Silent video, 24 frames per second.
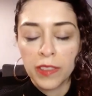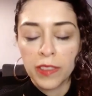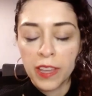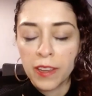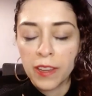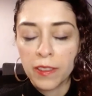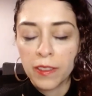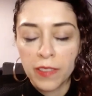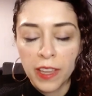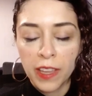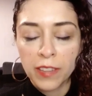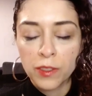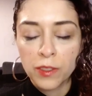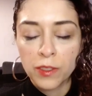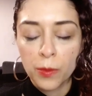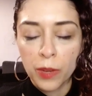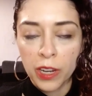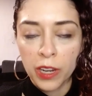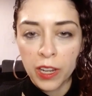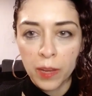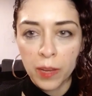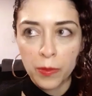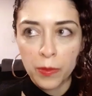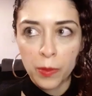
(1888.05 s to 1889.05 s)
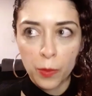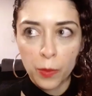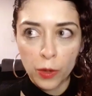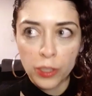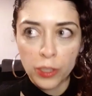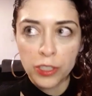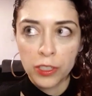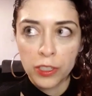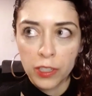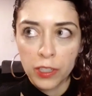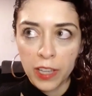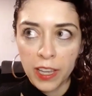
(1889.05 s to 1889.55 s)
Thanks for bringing up the
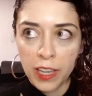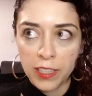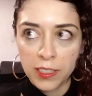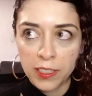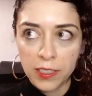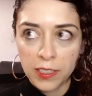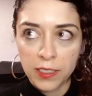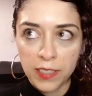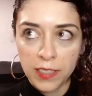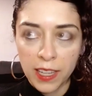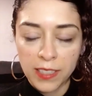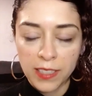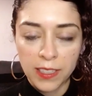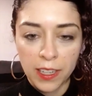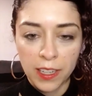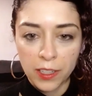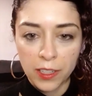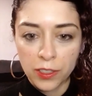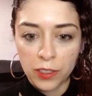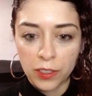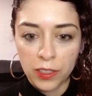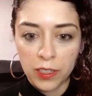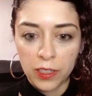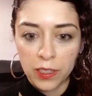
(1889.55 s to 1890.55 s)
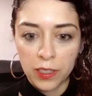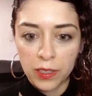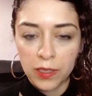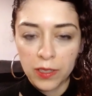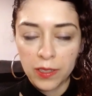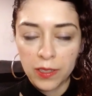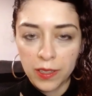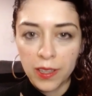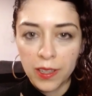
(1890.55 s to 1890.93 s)
Portugal case, because that's actually